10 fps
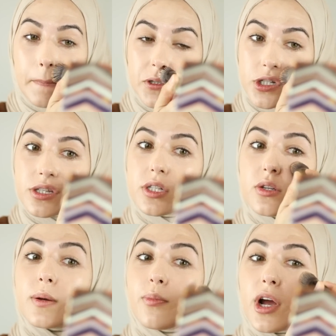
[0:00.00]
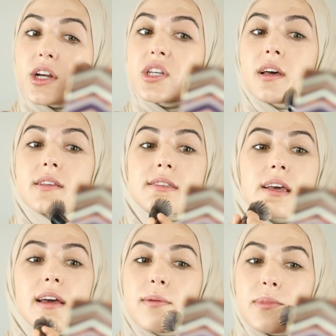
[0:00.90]
just use a brush and that's
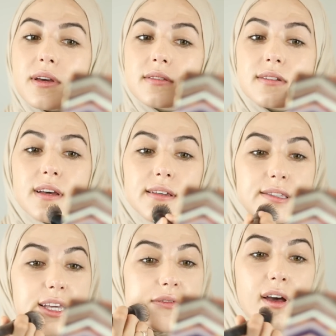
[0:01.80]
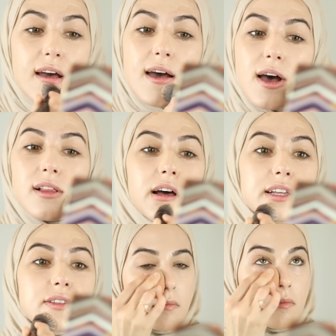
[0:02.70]
it, because it does leave
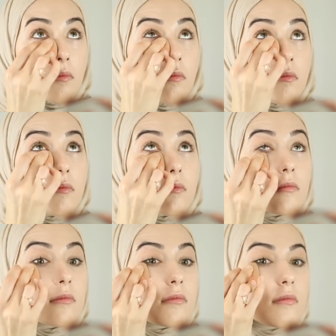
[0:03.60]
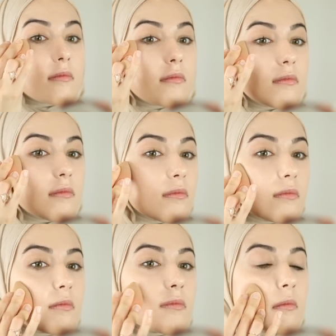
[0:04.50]
lots of streaks. So I'm going to be using
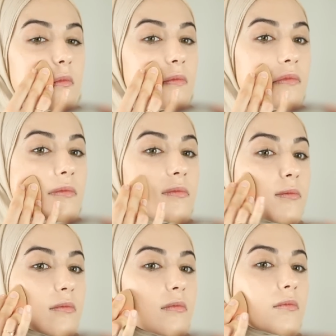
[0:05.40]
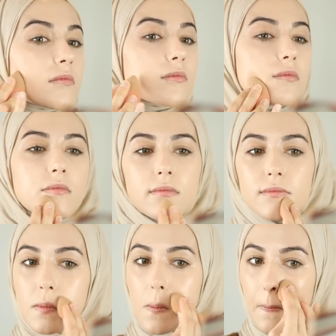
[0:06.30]
my beauty blender to blend all of
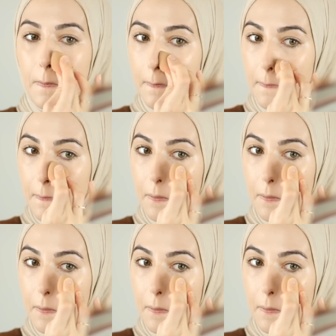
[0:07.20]
this out.